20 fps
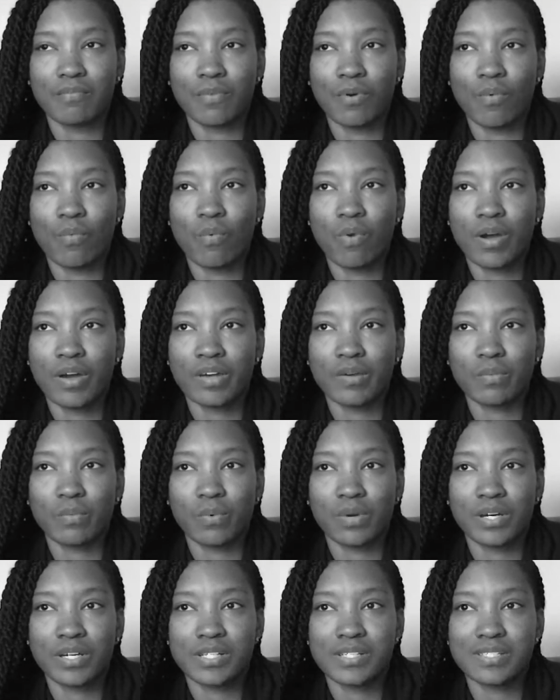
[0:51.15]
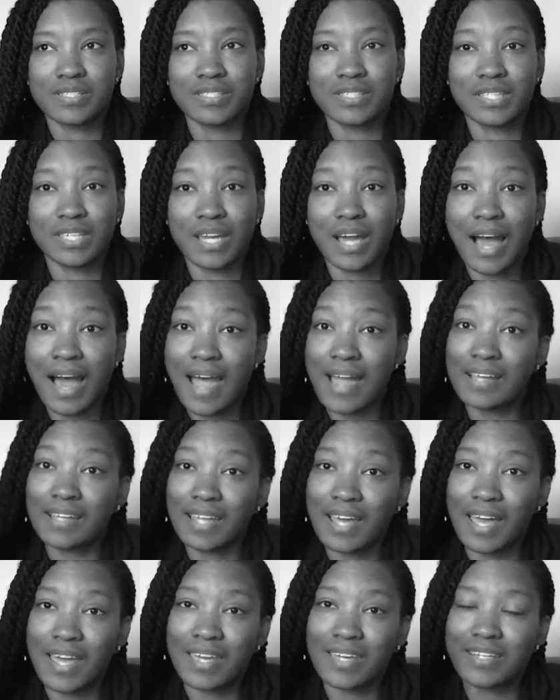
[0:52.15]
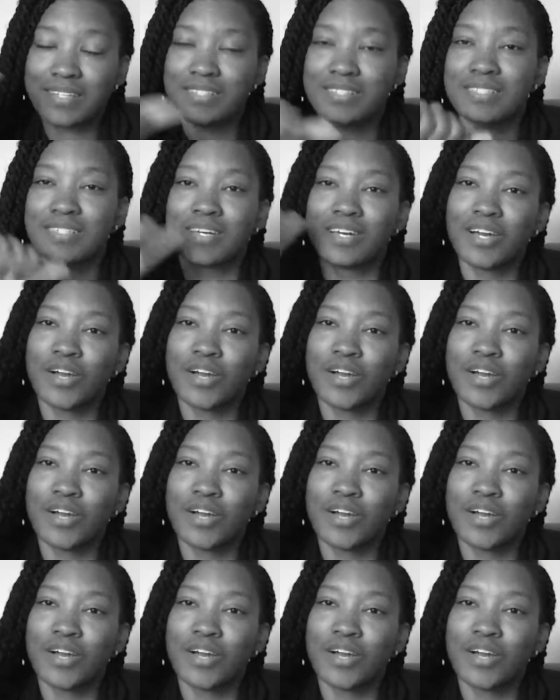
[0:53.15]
What was the highlight?